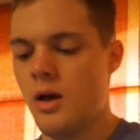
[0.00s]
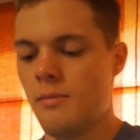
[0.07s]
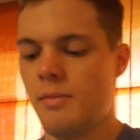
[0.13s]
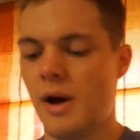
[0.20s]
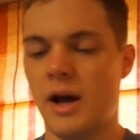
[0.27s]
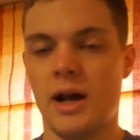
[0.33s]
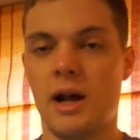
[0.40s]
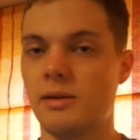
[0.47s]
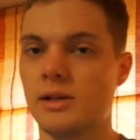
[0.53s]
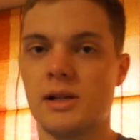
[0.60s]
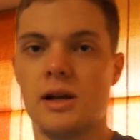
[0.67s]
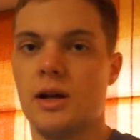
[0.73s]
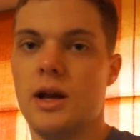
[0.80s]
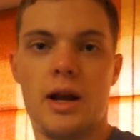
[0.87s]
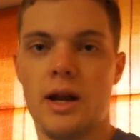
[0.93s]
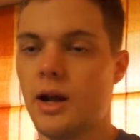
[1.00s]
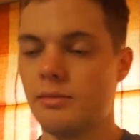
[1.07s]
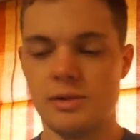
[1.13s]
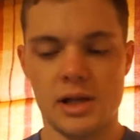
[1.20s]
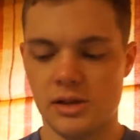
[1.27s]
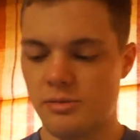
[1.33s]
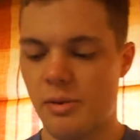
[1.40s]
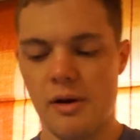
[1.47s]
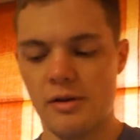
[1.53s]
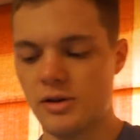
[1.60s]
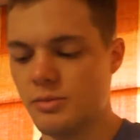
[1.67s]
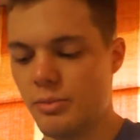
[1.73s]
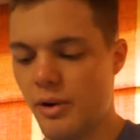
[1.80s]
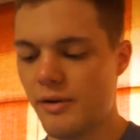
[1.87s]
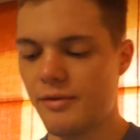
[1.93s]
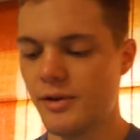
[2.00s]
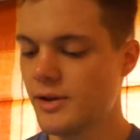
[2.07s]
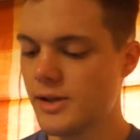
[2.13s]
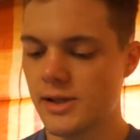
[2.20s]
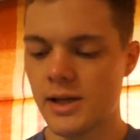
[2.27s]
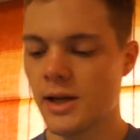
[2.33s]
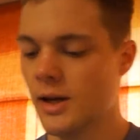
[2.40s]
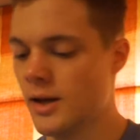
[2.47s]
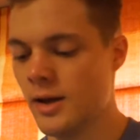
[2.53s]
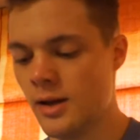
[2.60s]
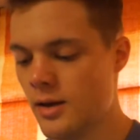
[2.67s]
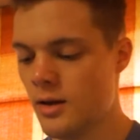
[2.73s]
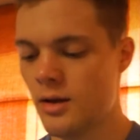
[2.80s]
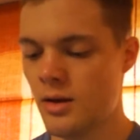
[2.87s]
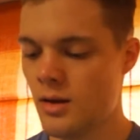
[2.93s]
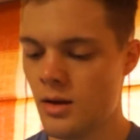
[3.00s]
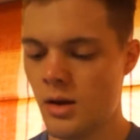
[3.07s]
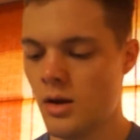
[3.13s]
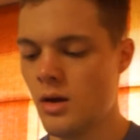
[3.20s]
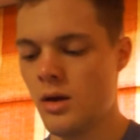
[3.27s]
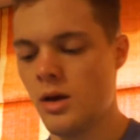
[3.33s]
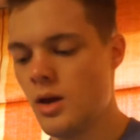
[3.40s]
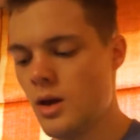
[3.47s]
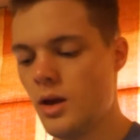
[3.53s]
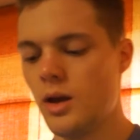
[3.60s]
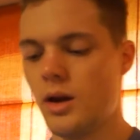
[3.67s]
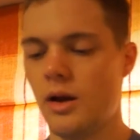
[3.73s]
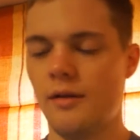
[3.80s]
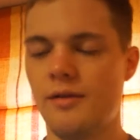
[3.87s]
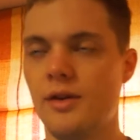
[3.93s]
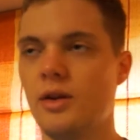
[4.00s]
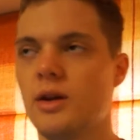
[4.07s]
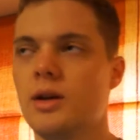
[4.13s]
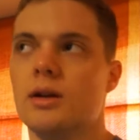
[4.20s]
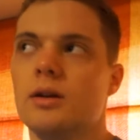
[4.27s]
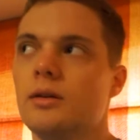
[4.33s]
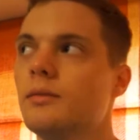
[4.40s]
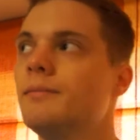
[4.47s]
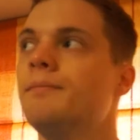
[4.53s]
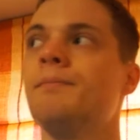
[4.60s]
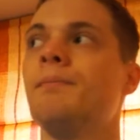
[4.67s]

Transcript: But it comes down to personal preference. You know, if you can